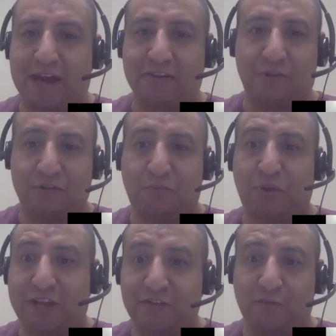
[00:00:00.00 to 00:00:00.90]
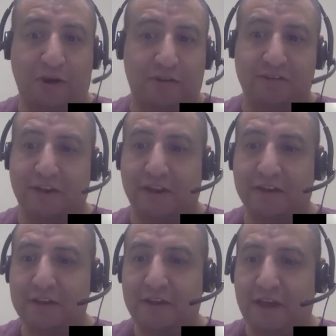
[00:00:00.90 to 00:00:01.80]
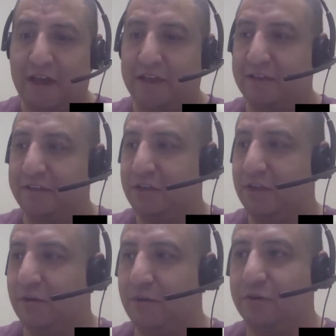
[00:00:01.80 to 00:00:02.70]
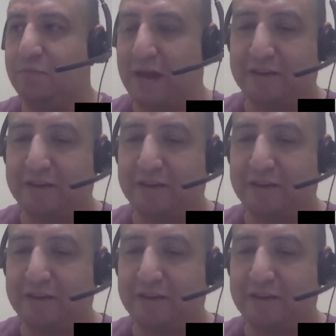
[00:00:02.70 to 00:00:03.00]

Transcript: packs with those planeswalkers in it. And, those